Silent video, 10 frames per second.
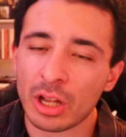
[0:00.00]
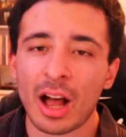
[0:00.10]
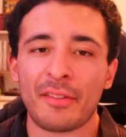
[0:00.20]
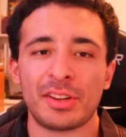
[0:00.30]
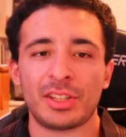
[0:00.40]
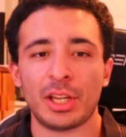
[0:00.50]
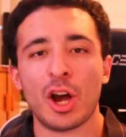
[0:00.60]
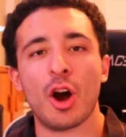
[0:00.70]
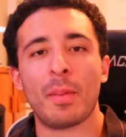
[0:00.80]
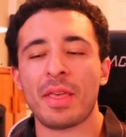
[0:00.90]
obviously
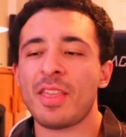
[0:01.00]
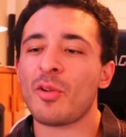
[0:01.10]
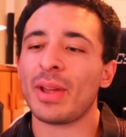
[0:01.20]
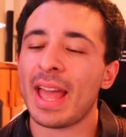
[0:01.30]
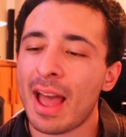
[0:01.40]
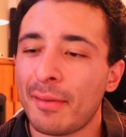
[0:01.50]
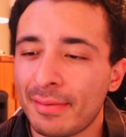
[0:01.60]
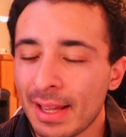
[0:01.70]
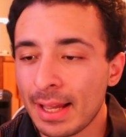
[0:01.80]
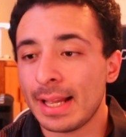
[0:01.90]
hope. And then we
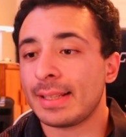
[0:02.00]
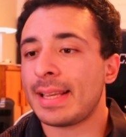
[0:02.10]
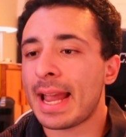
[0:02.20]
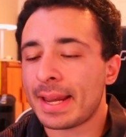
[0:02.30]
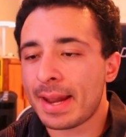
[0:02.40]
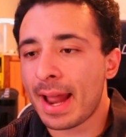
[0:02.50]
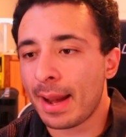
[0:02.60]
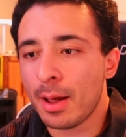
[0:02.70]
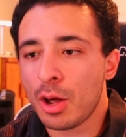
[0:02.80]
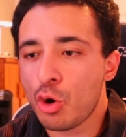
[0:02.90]
have Tek
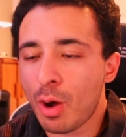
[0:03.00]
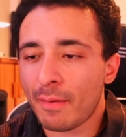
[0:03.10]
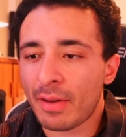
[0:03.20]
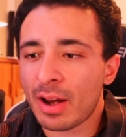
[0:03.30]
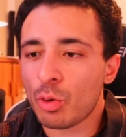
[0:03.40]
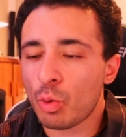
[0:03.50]
Knight, who I very